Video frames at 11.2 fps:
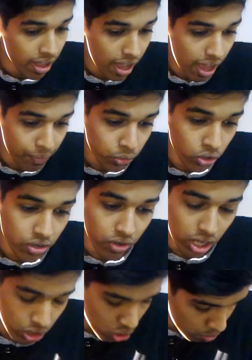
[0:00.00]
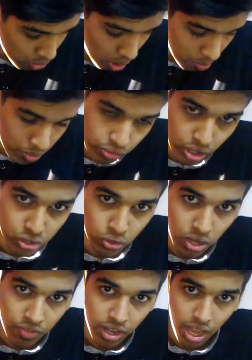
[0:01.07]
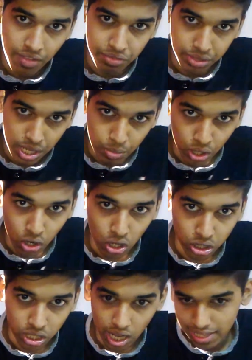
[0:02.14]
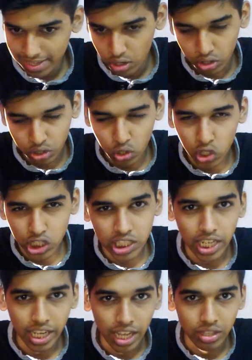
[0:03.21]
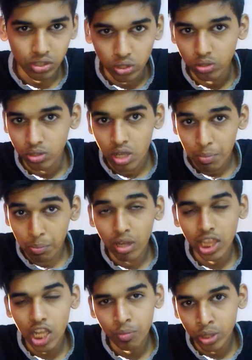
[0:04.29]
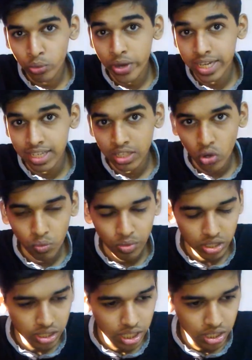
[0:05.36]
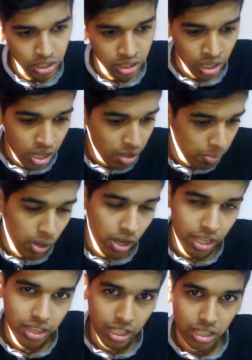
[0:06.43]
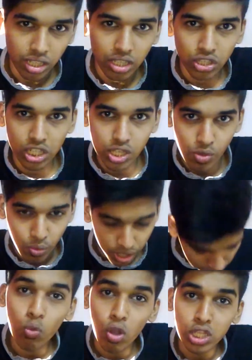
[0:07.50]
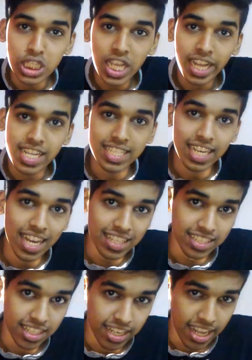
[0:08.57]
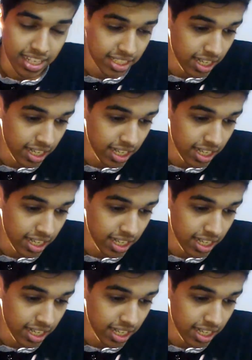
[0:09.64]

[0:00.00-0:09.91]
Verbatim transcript: And 3-1, no problems whatsoever. Comfortable. Costa has that on the score sheet again. So Burnley have been great at home this season. Well, I think Chelsea will win it. Swansea against Leicester next.